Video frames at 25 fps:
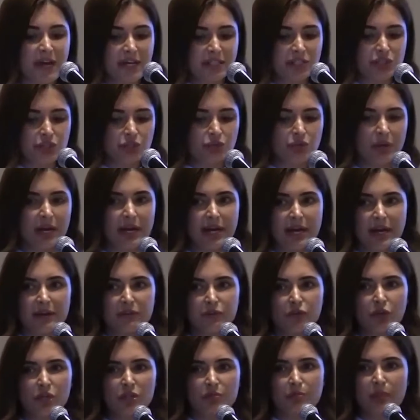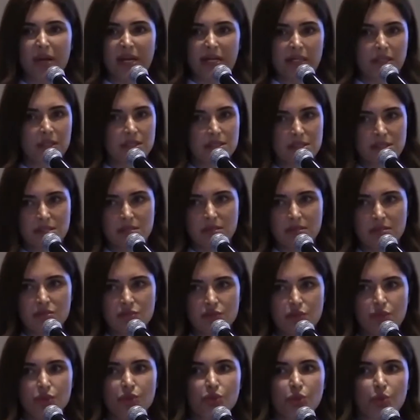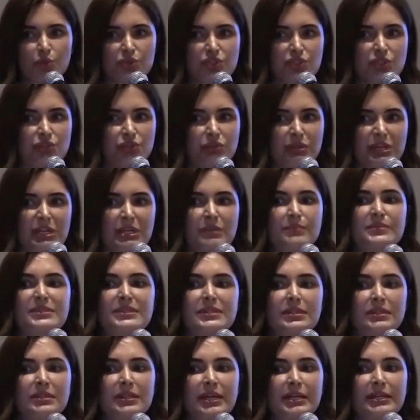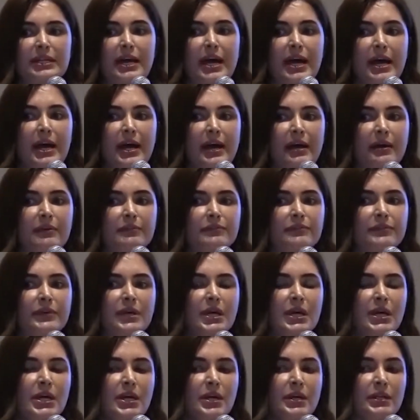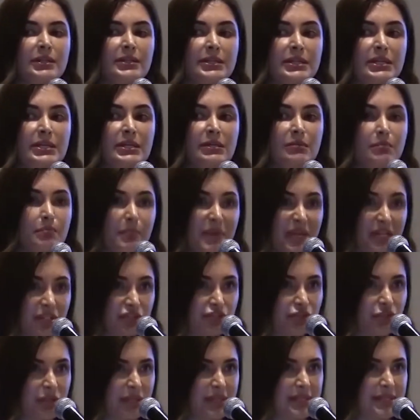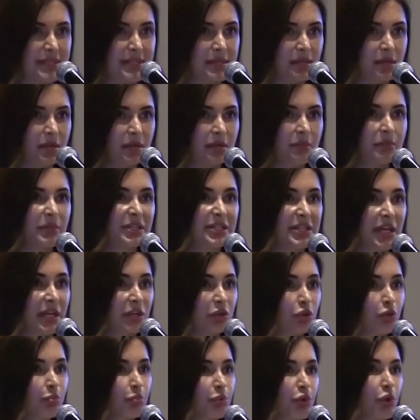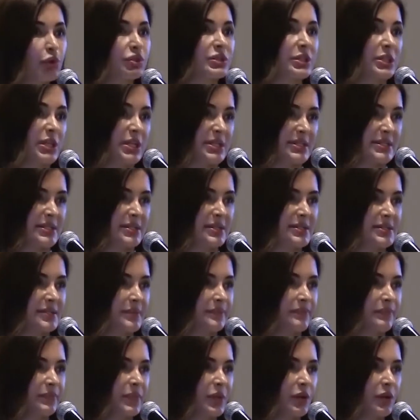fact, I have got my concerns on those screens that have the matrix metalloproteinases.